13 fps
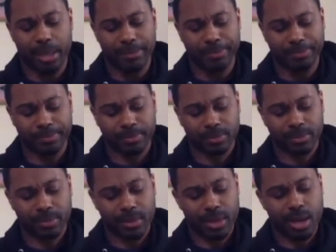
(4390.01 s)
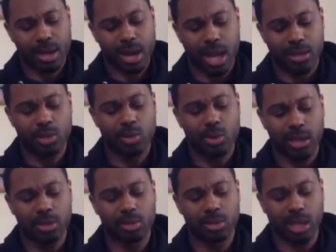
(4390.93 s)
But I do
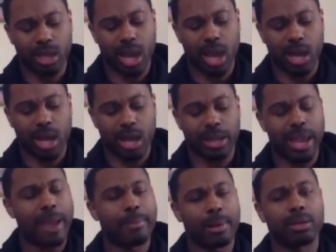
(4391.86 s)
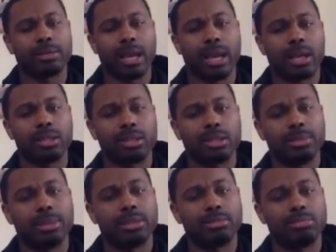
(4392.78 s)
I do think I, I got burnt out a
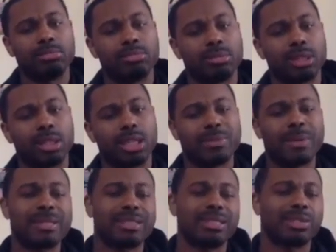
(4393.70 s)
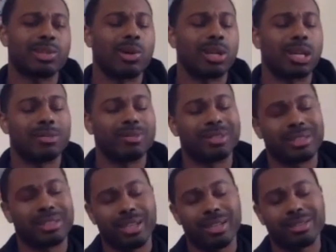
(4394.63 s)
little bit. Especially yeah. just
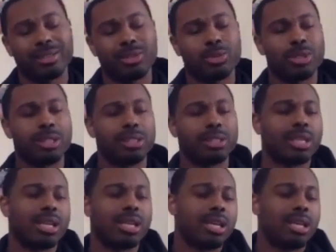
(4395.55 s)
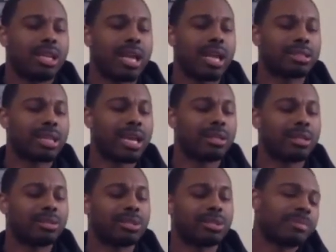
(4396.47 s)
season. You and these a lot of
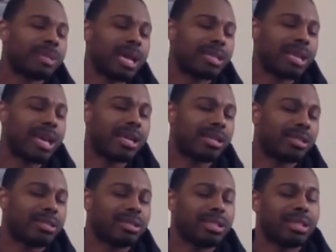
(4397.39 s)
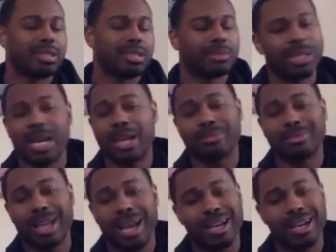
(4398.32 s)
times you sometimes I had a good city,
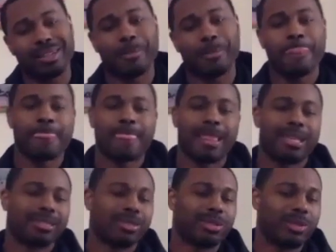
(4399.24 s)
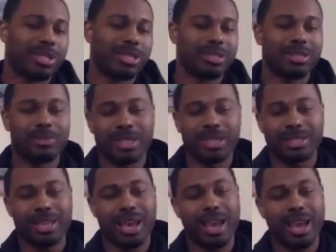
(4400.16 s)
sometimes not. You in these little
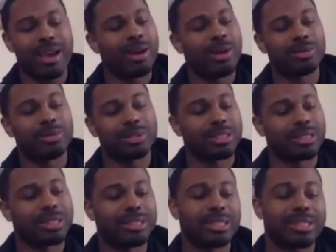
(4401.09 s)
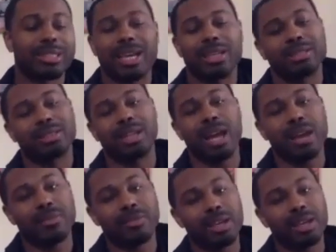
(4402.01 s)
bitty towns and it just ain't yeah.
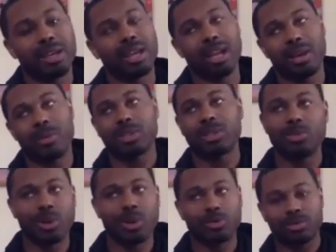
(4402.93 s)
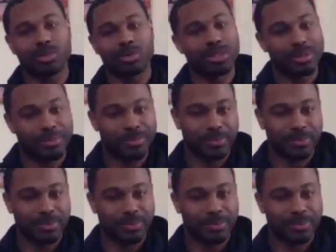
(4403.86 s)
that ain't what you want for real.